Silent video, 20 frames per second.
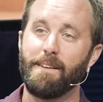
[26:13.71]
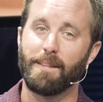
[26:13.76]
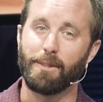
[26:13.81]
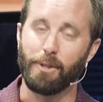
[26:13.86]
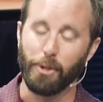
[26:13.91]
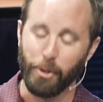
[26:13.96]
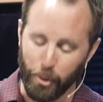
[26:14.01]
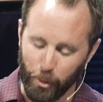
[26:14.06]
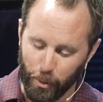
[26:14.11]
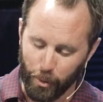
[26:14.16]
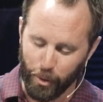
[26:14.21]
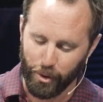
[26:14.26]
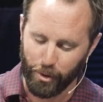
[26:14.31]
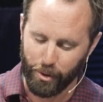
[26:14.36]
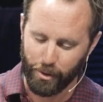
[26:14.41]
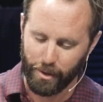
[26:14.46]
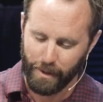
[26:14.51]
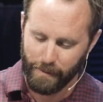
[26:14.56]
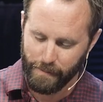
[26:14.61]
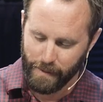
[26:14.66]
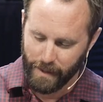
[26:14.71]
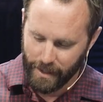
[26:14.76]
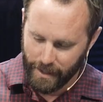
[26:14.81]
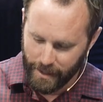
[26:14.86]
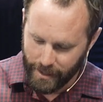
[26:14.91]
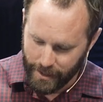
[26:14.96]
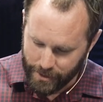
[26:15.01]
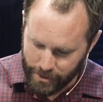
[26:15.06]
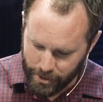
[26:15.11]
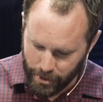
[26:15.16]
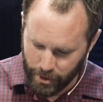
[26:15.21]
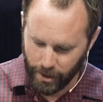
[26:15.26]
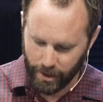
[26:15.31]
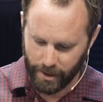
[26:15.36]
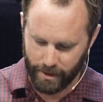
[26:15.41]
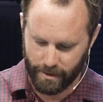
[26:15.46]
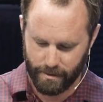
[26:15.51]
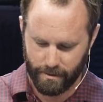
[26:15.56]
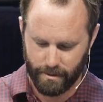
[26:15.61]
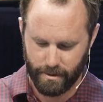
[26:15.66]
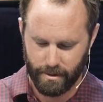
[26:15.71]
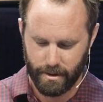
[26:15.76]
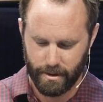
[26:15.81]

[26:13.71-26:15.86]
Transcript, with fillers: that the Lord is good.